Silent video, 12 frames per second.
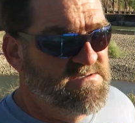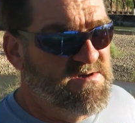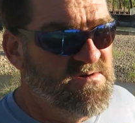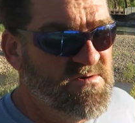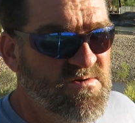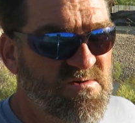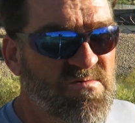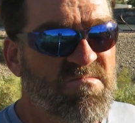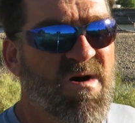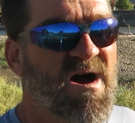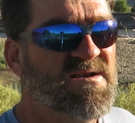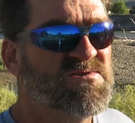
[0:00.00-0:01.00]
to
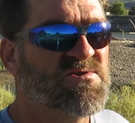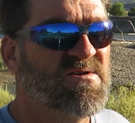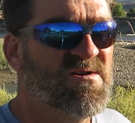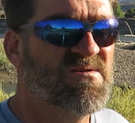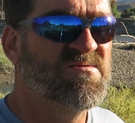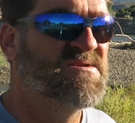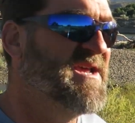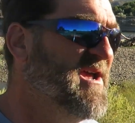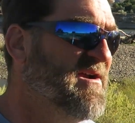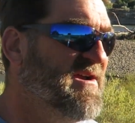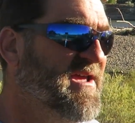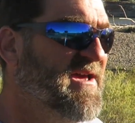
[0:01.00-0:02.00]
Montrose
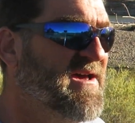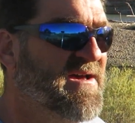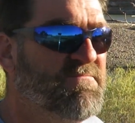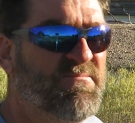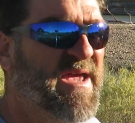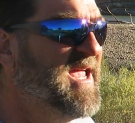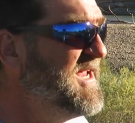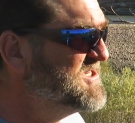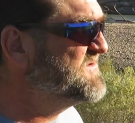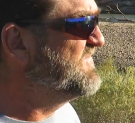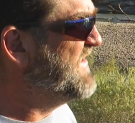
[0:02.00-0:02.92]
area. Peach